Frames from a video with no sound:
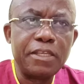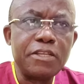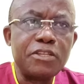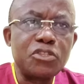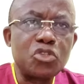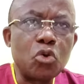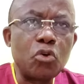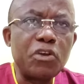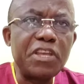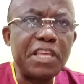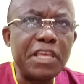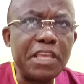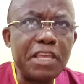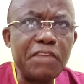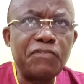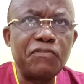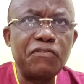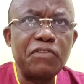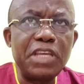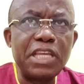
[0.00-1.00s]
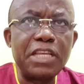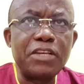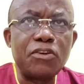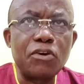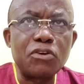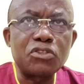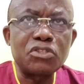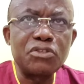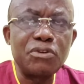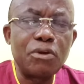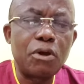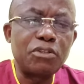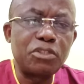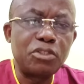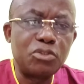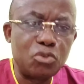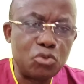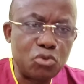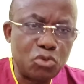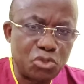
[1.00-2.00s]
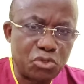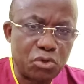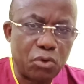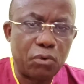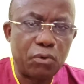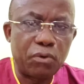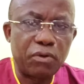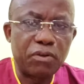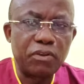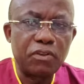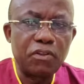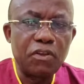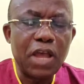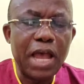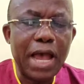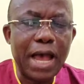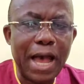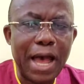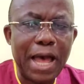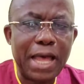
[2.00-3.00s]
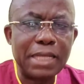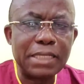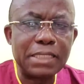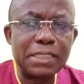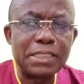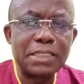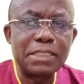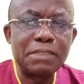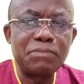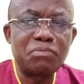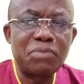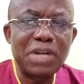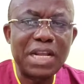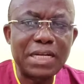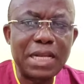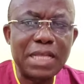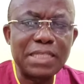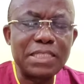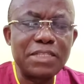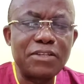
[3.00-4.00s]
So if it does not do so and pregnancy